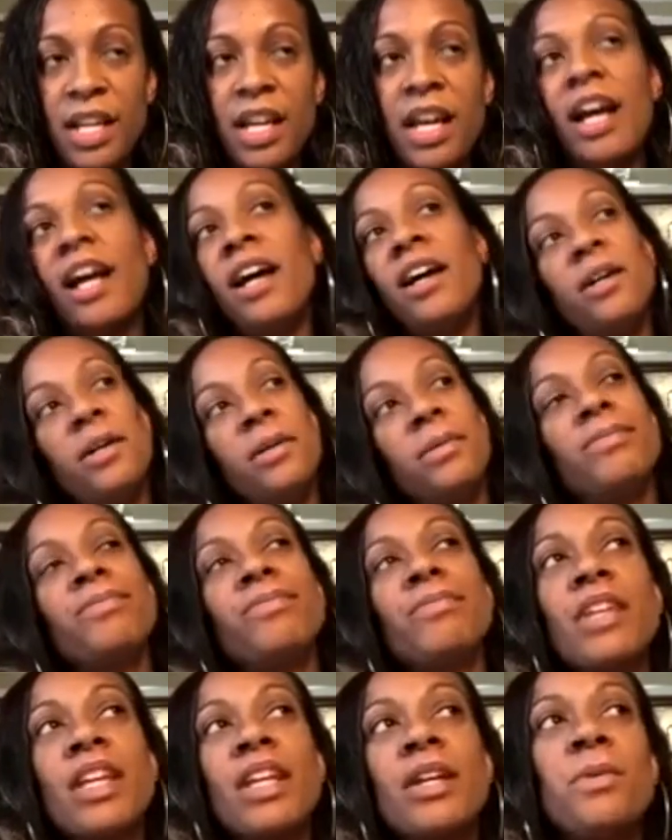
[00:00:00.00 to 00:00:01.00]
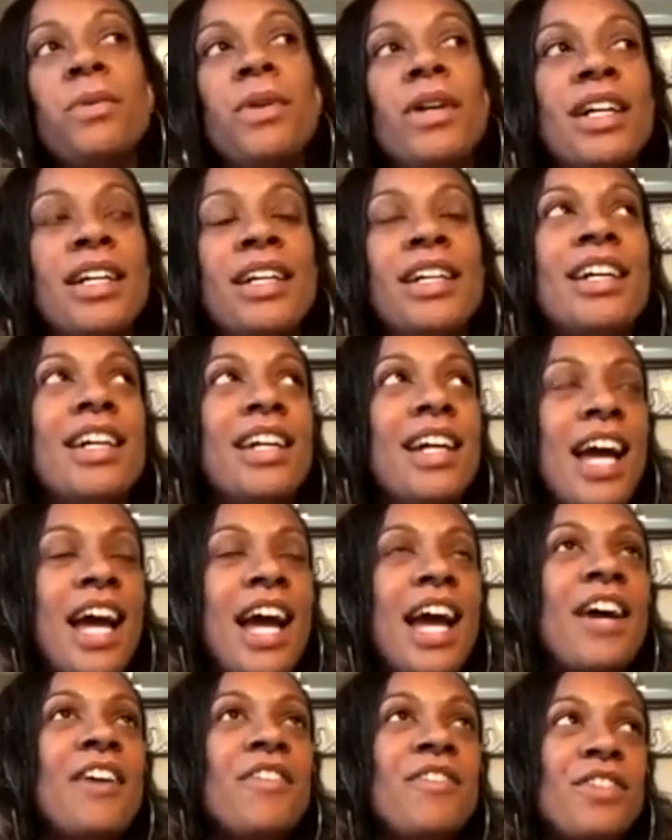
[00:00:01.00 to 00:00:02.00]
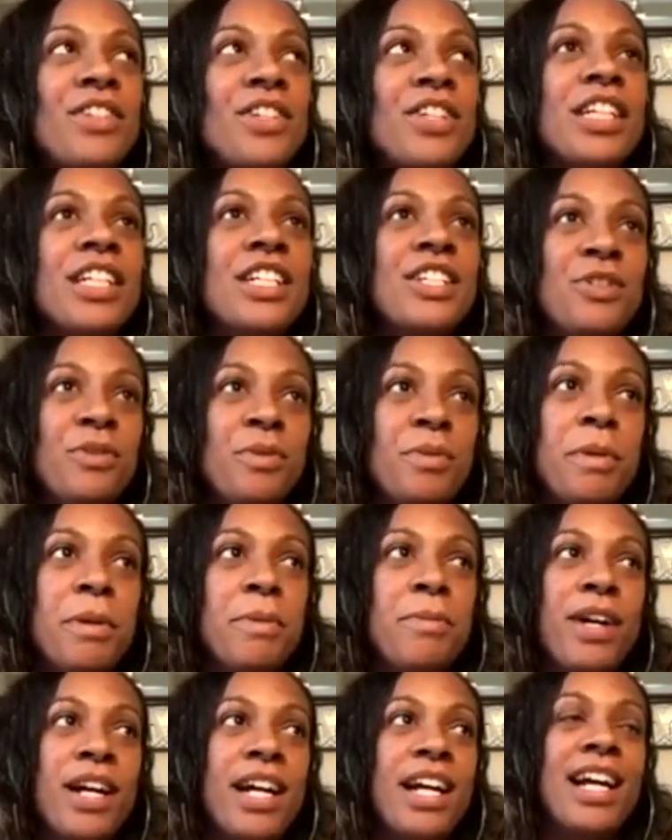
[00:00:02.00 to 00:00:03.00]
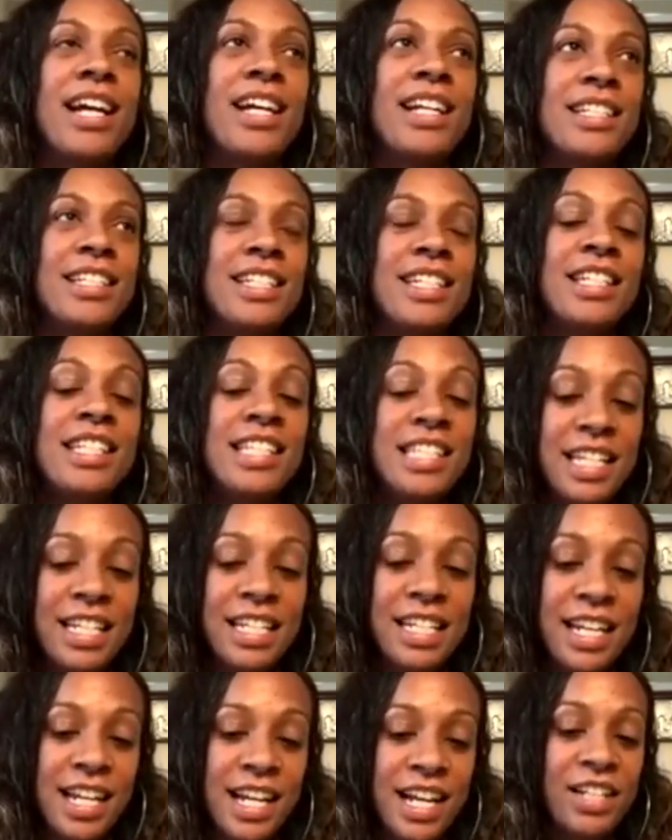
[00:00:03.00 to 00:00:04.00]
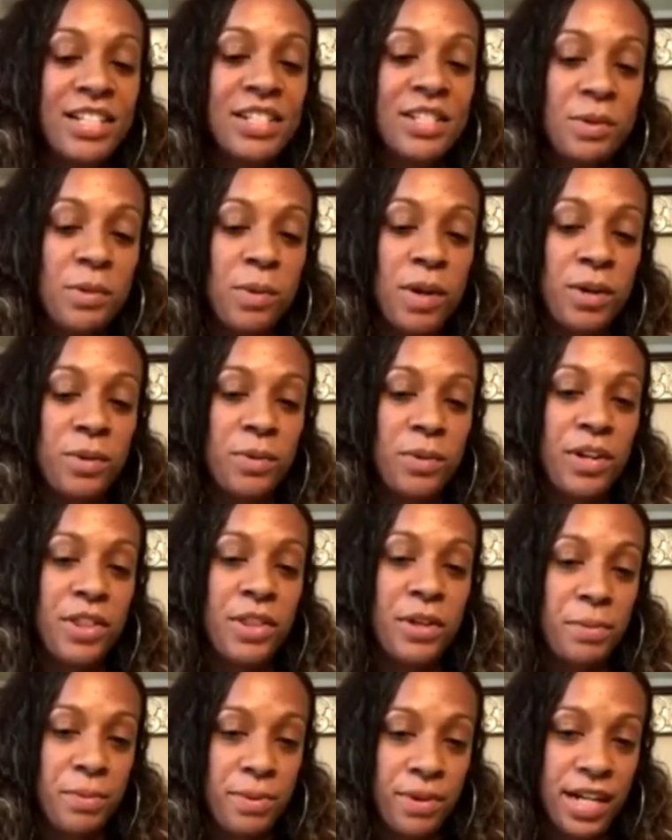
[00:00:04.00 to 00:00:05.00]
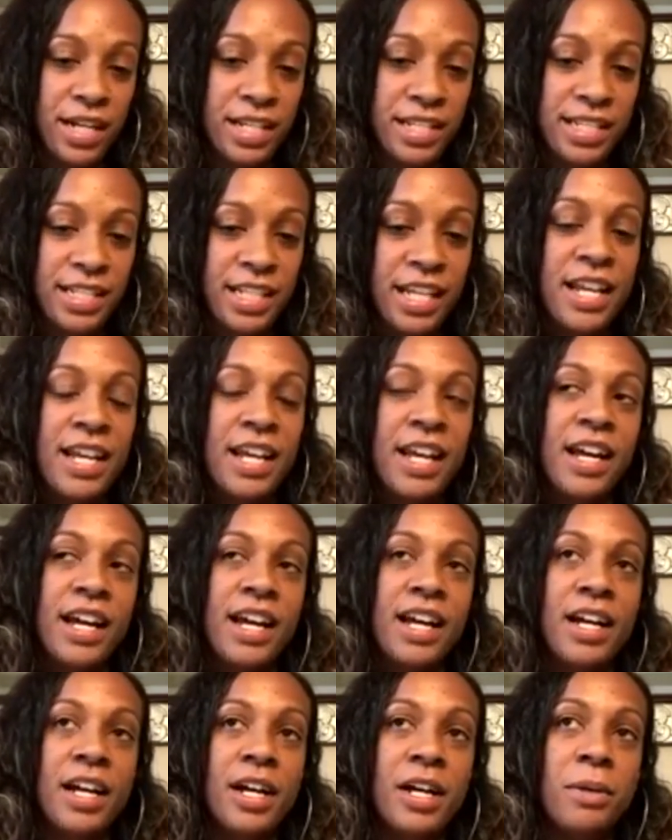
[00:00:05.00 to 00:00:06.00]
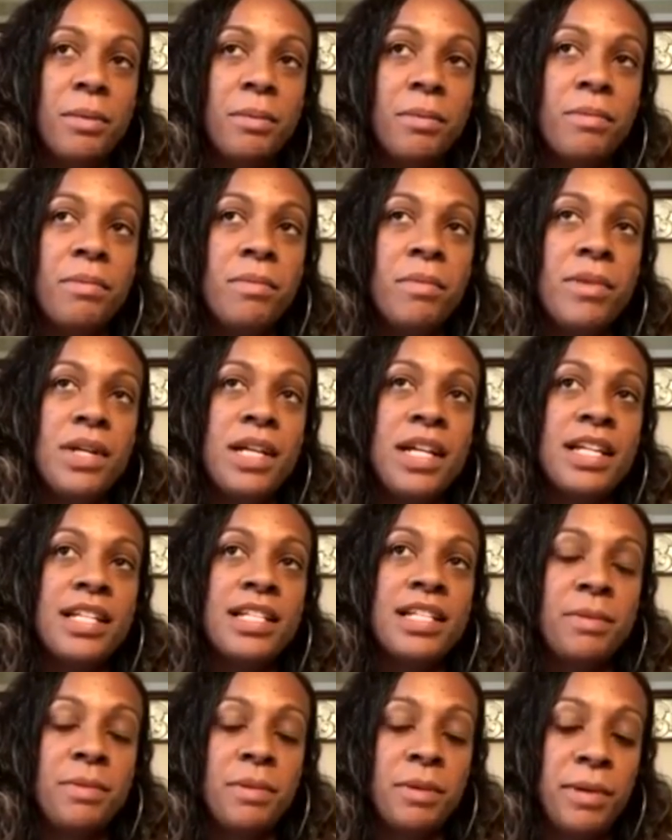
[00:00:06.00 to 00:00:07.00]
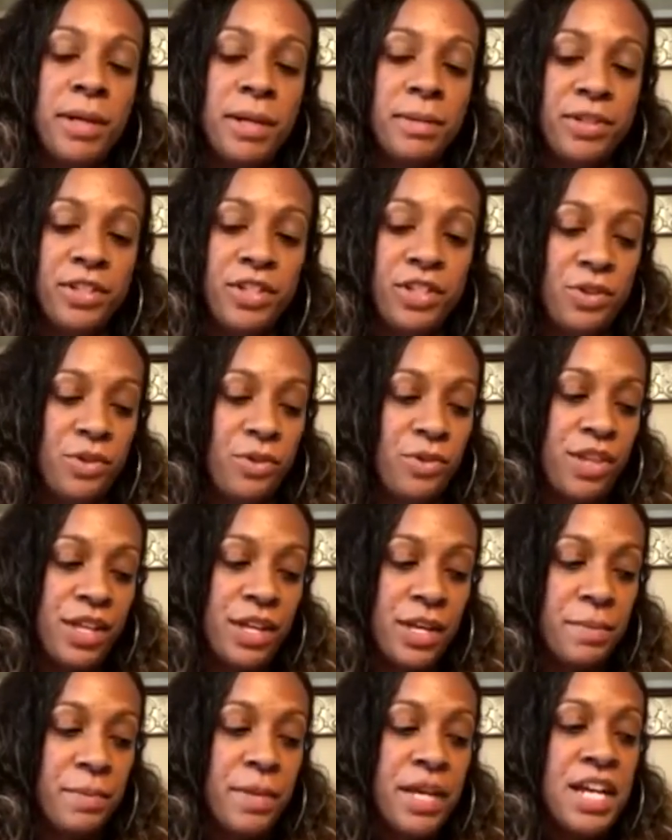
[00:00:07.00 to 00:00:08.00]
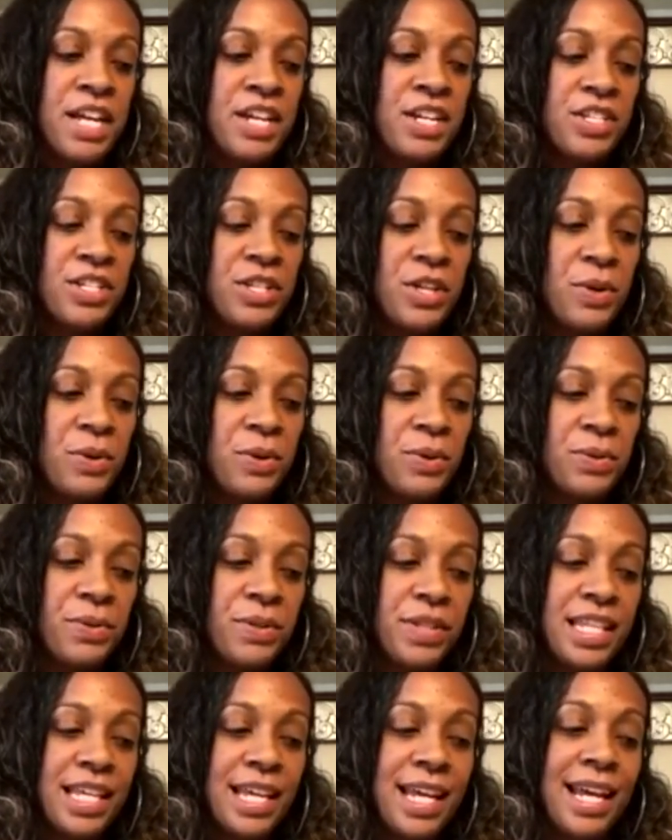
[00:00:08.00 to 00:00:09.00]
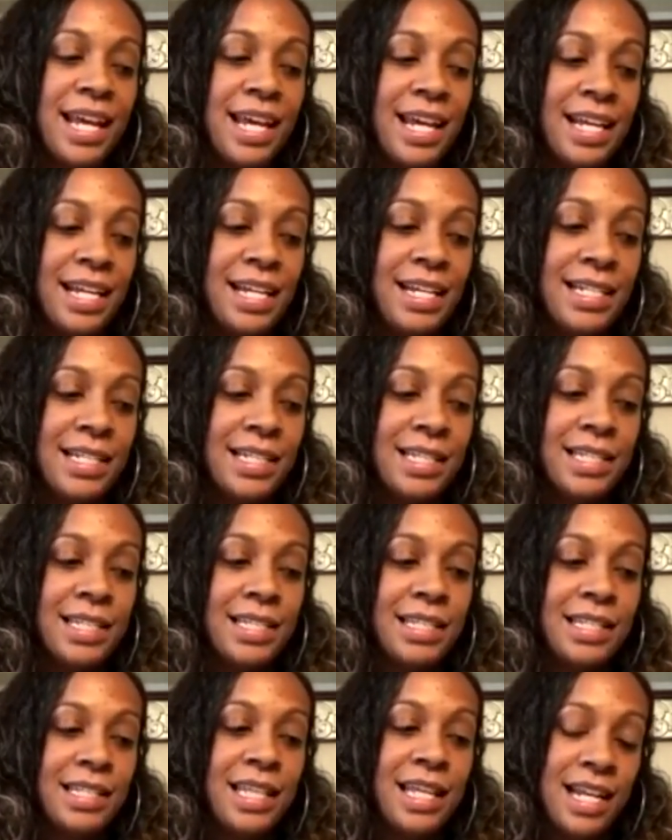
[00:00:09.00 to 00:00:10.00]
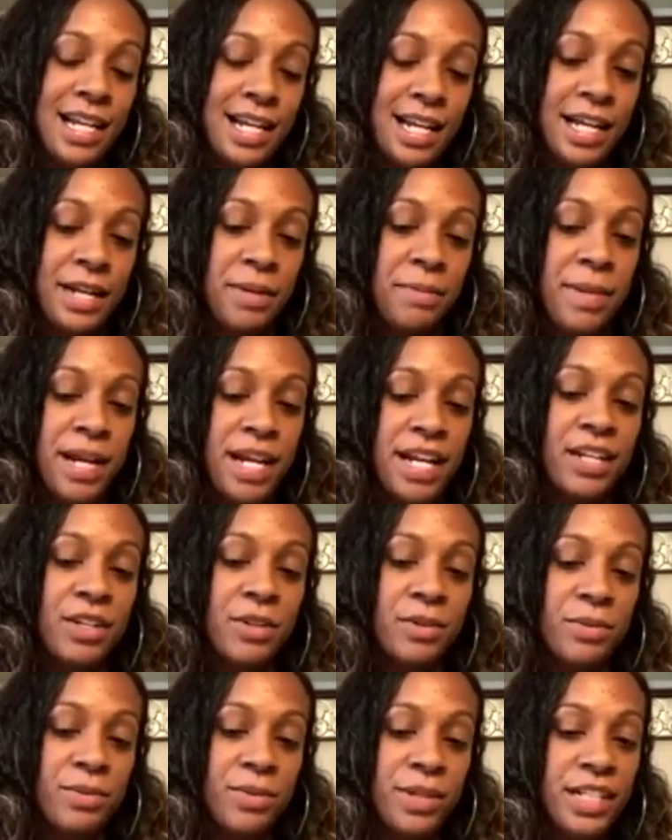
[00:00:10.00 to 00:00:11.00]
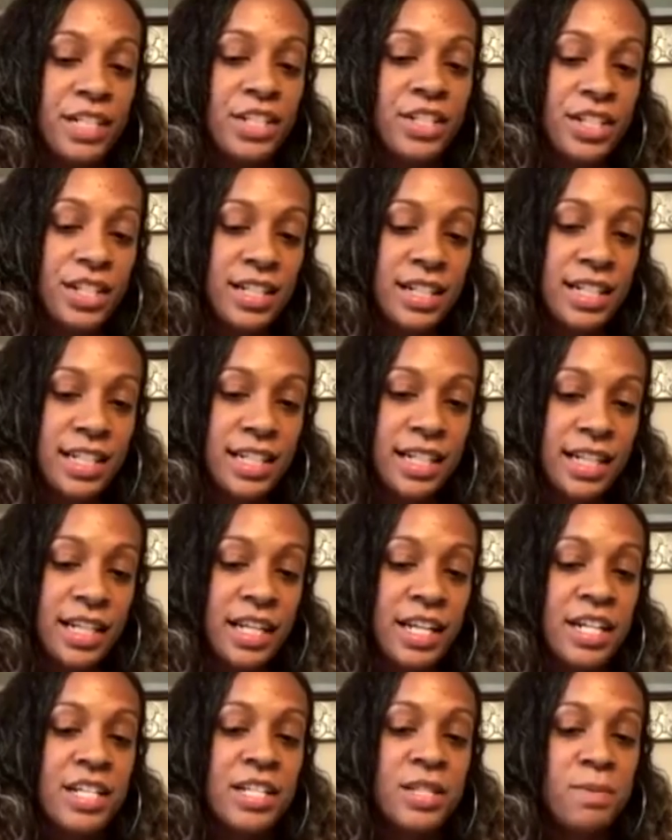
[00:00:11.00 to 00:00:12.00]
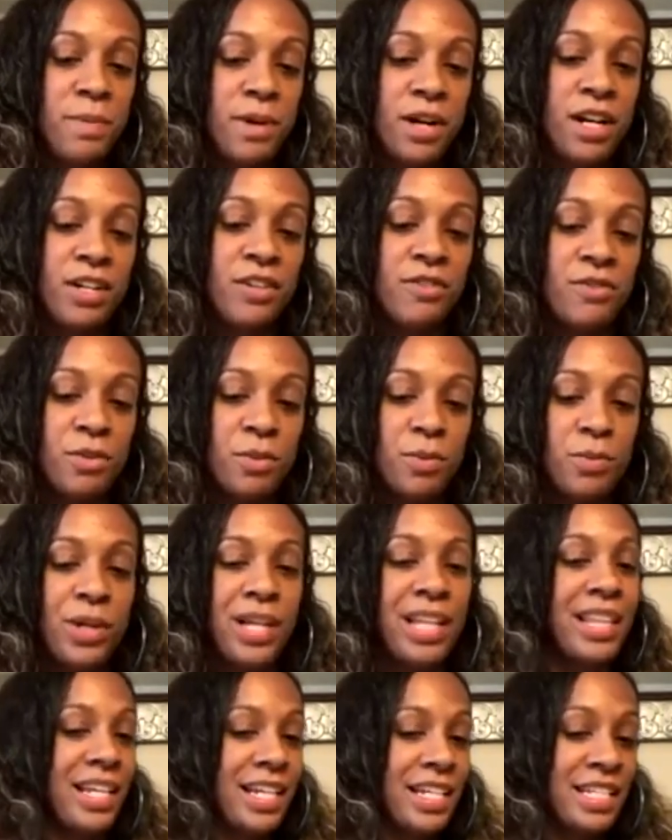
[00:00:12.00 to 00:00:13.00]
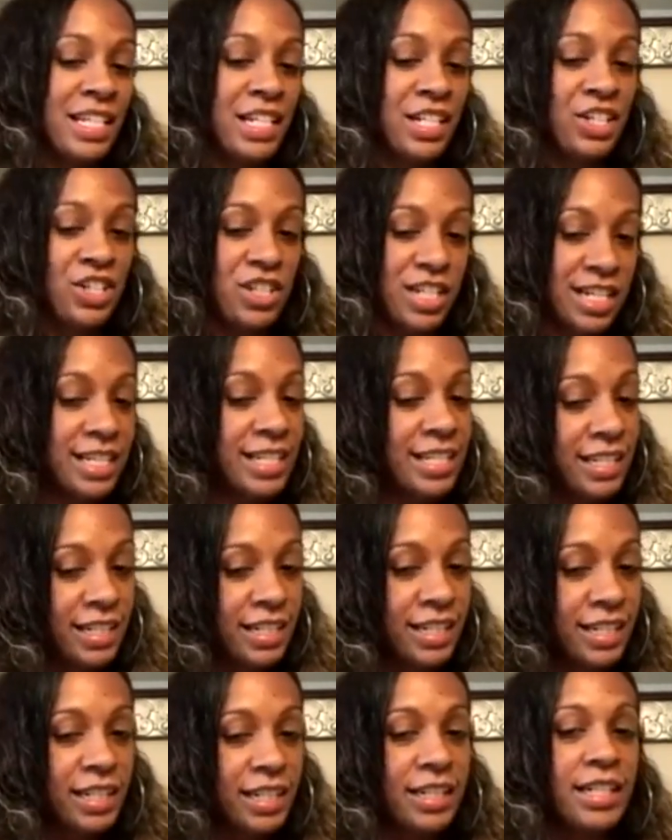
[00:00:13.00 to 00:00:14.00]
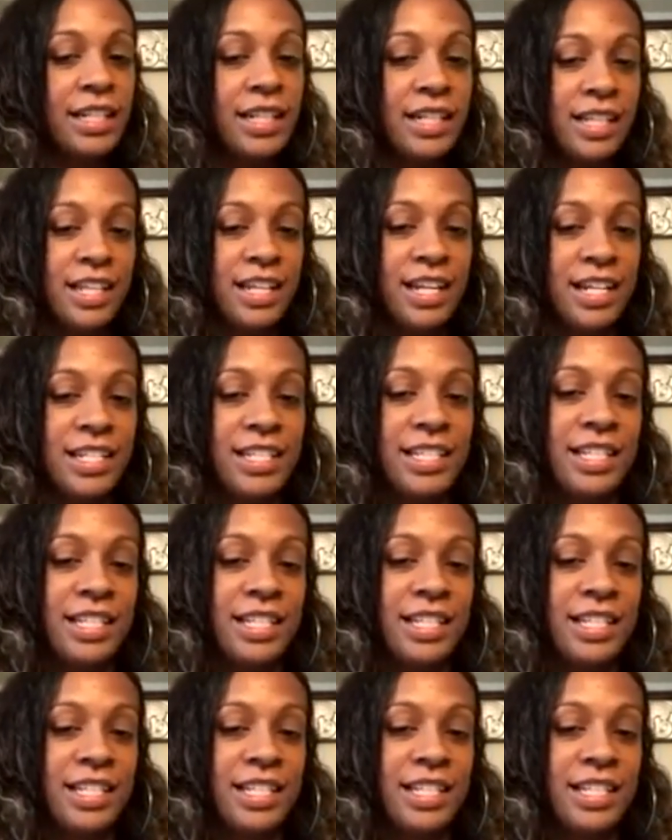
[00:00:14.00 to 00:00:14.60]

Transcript: Um, well, after, because you remember, I, I, did send it out to Walkworthy Press um, to be published through them. So the edits that I had made originally spawned from what they suggested, and then I mm-hmm.